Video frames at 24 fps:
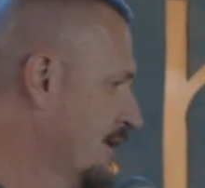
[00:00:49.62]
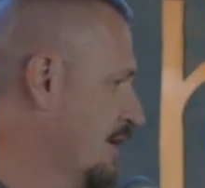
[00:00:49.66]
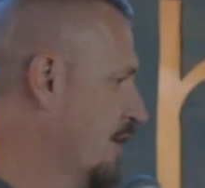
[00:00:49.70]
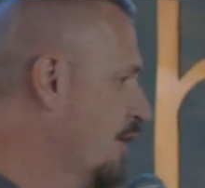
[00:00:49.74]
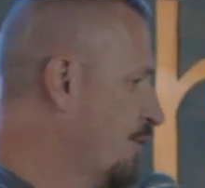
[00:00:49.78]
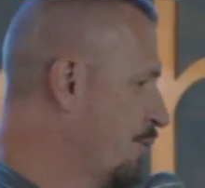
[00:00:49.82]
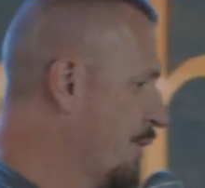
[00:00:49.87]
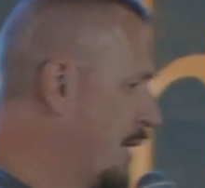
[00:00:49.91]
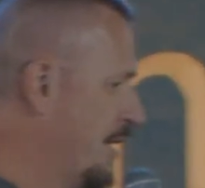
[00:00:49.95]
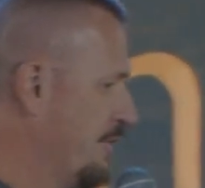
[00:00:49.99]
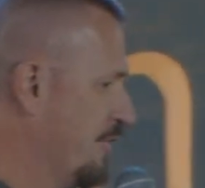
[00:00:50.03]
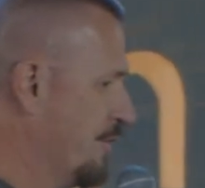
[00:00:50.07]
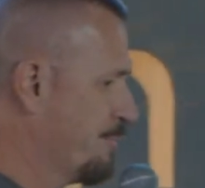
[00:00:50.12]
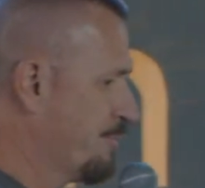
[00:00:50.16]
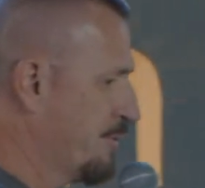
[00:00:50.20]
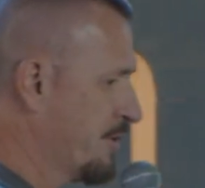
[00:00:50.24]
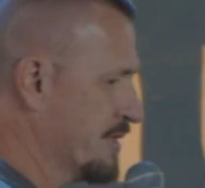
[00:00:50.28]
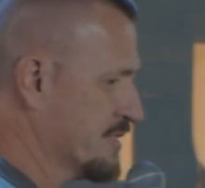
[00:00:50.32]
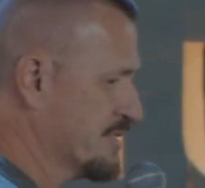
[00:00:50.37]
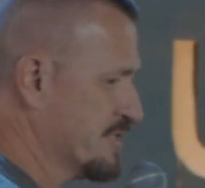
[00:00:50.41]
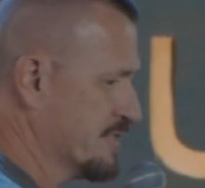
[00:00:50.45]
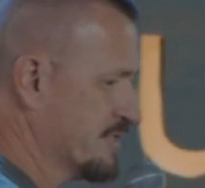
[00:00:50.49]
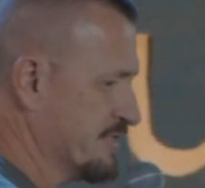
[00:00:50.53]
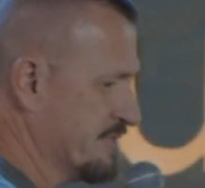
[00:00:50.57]
around the
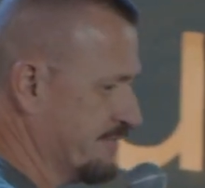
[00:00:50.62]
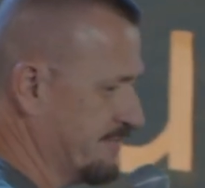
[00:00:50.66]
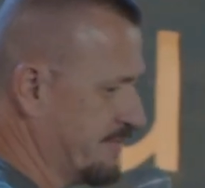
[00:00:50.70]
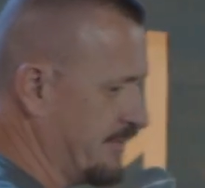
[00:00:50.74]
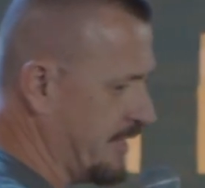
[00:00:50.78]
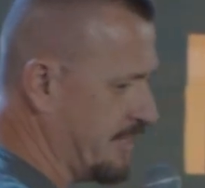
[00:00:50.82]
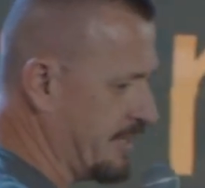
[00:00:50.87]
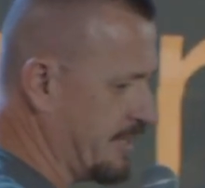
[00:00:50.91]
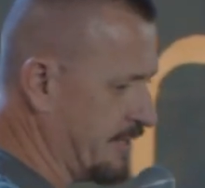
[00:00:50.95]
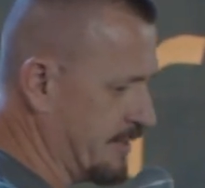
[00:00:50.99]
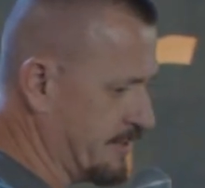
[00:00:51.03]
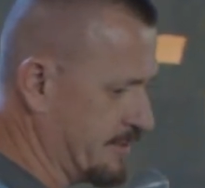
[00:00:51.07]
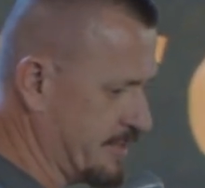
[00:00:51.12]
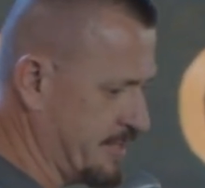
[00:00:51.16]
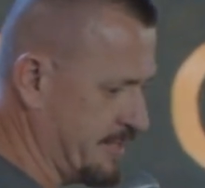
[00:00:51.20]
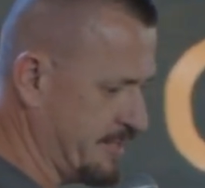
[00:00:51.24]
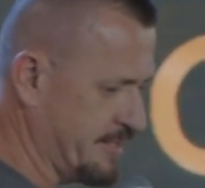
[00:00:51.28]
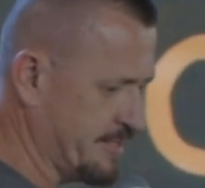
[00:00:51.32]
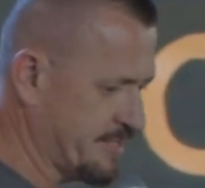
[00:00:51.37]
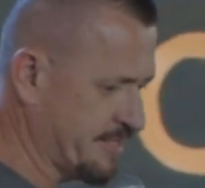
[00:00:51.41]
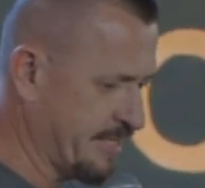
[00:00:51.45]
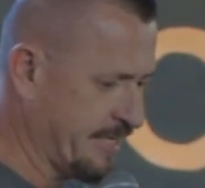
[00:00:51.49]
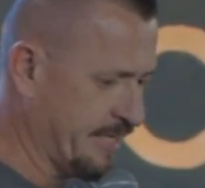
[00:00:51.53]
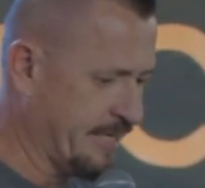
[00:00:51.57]
presence of God. Can
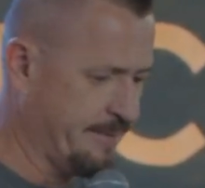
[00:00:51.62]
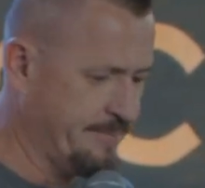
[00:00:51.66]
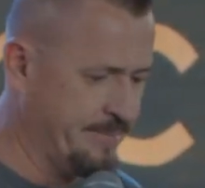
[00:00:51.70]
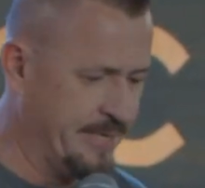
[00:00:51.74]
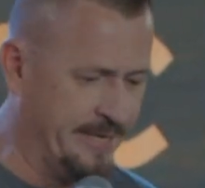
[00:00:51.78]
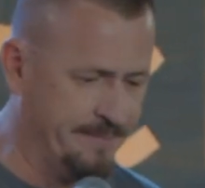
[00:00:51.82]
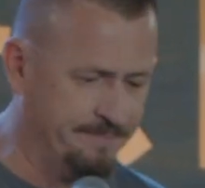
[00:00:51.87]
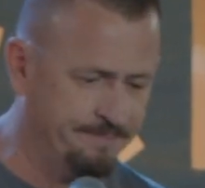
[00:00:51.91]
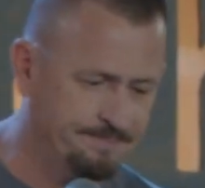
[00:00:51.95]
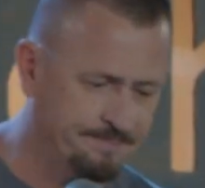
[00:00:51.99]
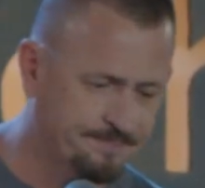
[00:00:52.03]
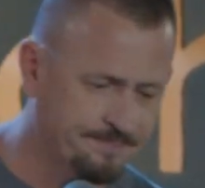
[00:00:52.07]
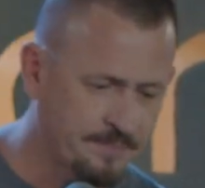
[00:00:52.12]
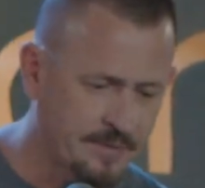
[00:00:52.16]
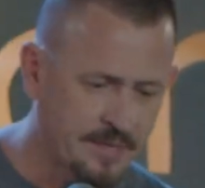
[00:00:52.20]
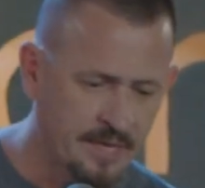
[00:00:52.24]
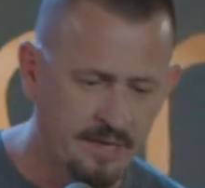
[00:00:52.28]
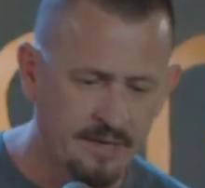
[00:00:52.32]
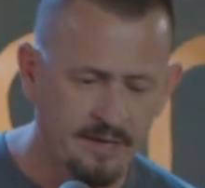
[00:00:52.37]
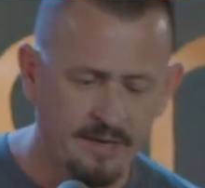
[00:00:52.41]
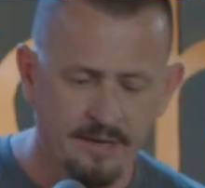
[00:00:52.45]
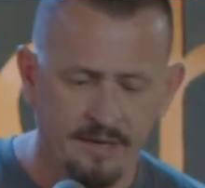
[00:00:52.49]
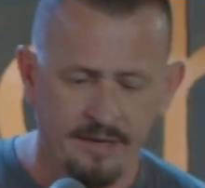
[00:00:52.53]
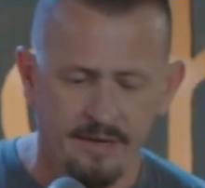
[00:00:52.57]
you say amen?
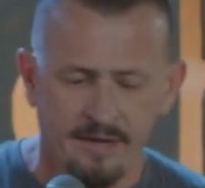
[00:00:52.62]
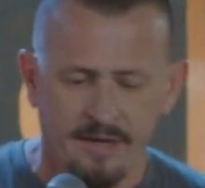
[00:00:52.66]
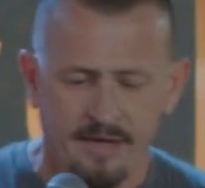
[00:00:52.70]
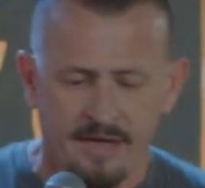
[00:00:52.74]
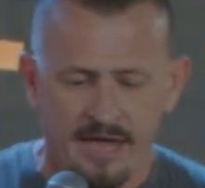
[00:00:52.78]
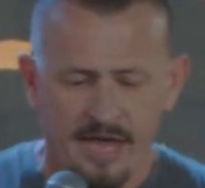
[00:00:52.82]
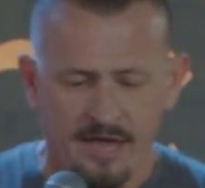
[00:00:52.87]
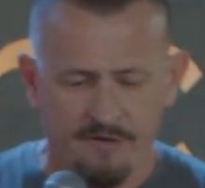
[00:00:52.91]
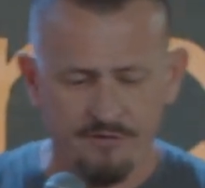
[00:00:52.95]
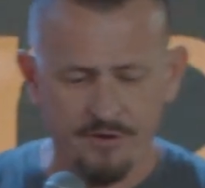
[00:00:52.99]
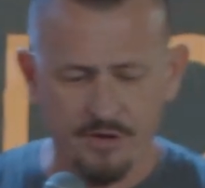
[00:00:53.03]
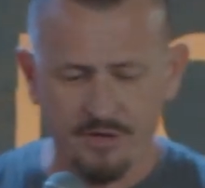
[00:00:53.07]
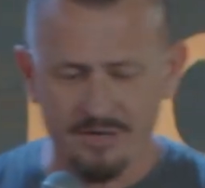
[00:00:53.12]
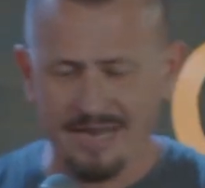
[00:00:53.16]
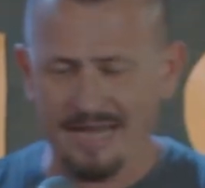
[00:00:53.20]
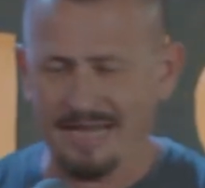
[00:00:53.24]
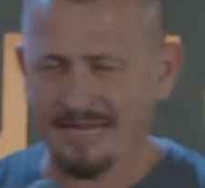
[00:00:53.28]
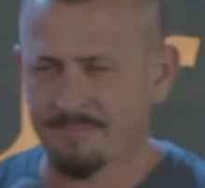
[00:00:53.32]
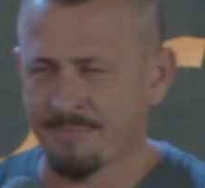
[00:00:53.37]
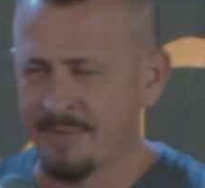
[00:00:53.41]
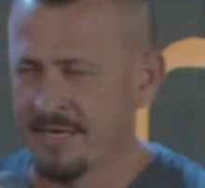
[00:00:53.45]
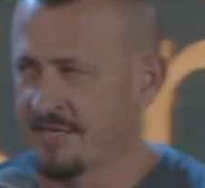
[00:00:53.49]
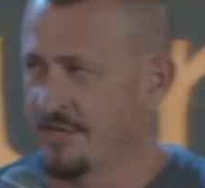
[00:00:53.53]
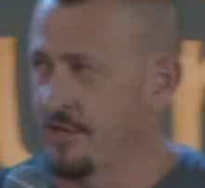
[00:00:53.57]
If you'd
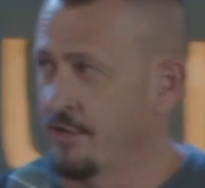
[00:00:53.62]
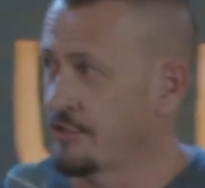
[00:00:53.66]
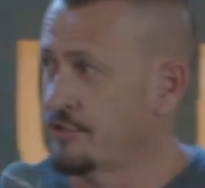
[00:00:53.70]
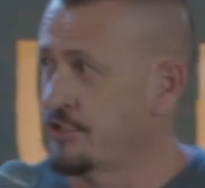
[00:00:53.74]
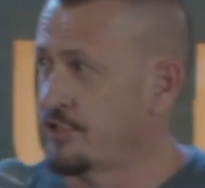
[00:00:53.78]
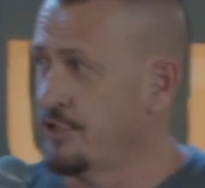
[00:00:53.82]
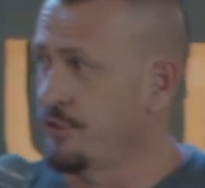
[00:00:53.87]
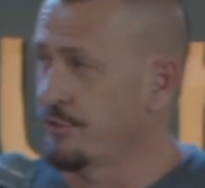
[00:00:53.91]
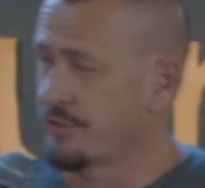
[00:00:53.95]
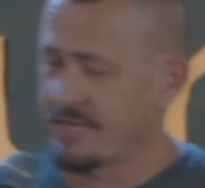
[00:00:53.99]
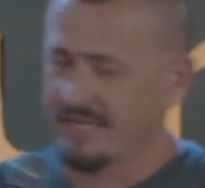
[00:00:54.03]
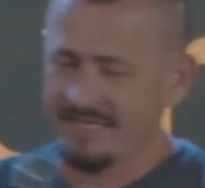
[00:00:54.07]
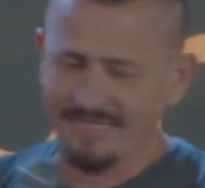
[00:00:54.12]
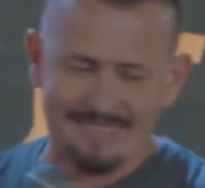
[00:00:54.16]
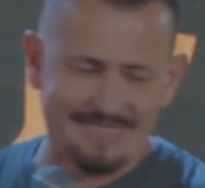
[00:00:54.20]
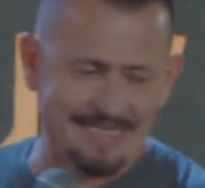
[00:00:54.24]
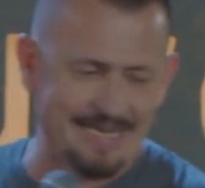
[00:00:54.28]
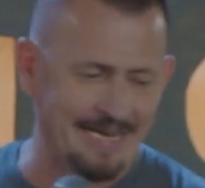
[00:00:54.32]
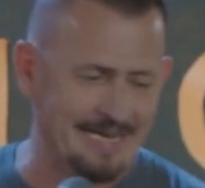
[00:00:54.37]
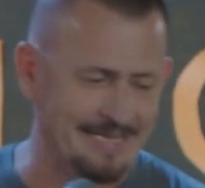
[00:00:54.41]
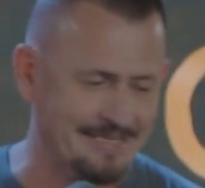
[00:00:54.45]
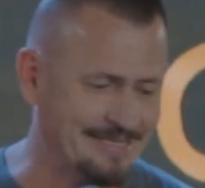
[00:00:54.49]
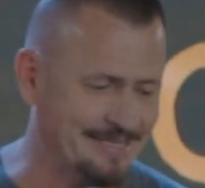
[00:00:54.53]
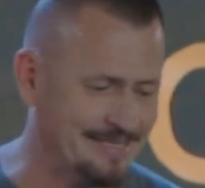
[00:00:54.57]
like my notes, you can
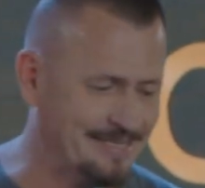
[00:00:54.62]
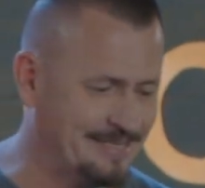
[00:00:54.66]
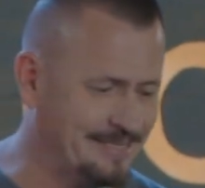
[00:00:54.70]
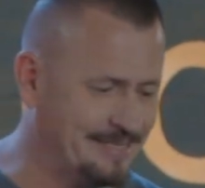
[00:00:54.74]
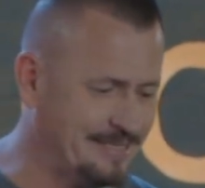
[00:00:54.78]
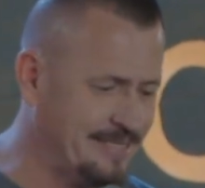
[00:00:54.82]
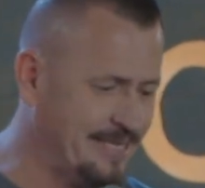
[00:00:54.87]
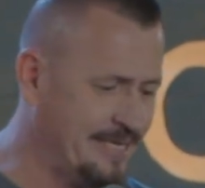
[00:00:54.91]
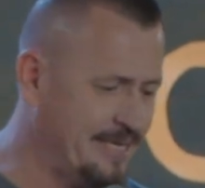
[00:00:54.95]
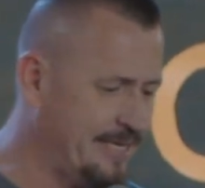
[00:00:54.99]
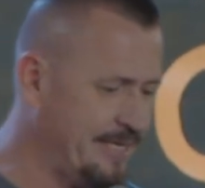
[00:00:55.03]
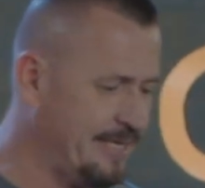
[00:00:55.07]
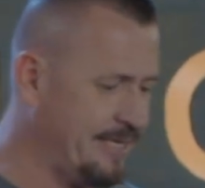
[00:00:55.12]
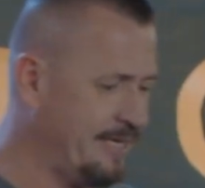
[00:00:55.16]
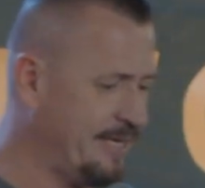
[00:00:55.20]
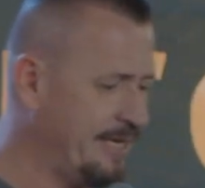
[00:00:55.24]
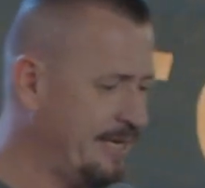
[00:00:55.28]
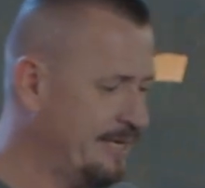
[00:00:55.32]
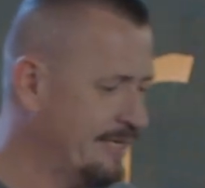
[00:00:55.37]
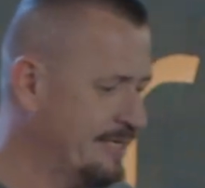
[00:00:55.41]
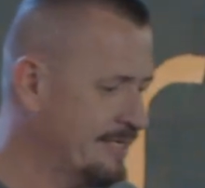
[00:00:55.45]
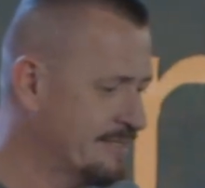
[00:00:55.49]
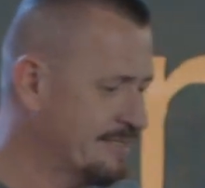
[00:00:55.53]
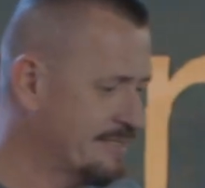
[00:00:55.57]
text
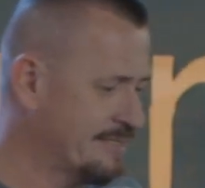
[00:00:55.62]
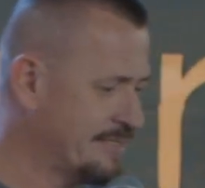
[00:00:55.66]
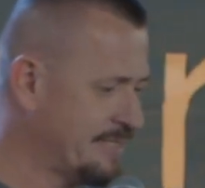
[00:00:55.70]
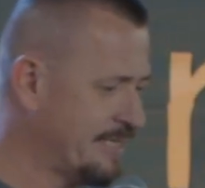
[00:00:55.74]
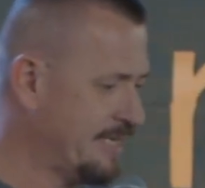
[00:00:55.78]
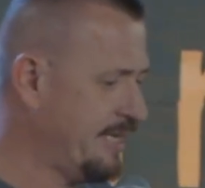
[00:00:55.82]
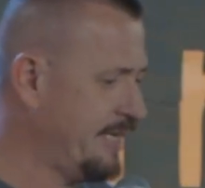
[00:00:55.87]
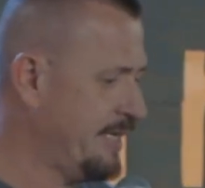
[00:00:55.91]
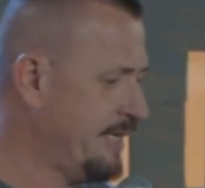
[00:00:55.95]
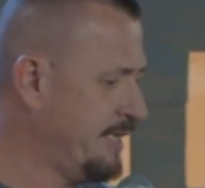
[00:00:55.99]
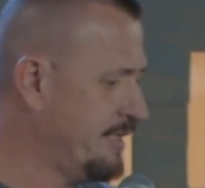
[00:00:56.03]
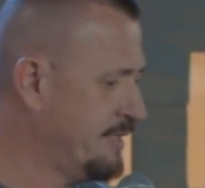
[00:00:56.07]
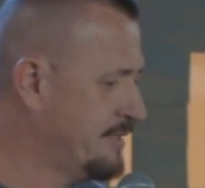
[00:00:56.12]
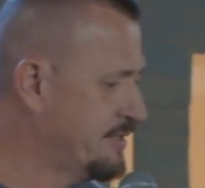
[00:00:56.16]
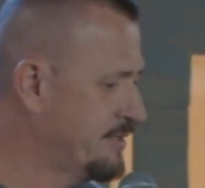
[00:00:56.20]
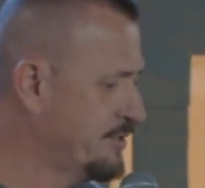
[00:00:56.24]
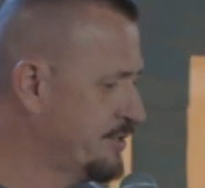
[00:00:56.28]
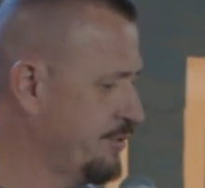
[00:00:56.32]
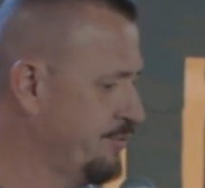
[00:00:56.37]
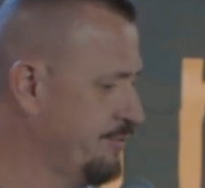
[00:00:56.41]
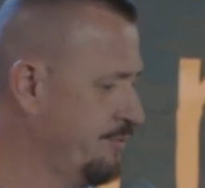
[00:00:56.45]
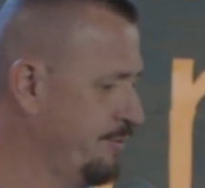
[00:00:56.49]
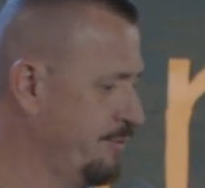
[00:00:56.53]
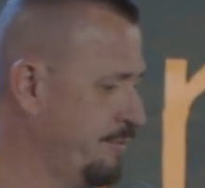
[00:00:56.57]
TC
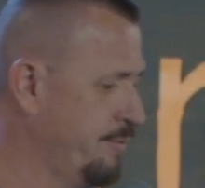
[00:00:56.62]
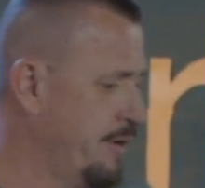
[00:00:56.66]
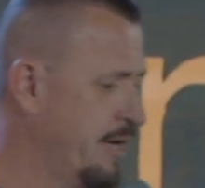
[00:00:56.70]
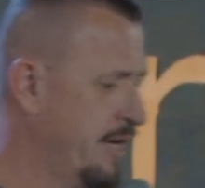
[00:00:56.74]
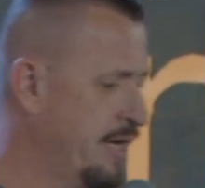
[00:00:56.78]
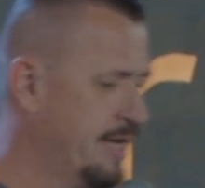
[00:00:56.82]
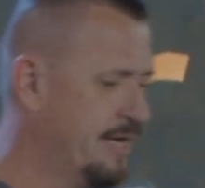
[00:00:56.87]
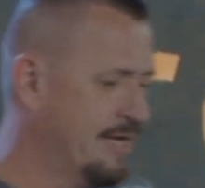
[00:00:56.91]
to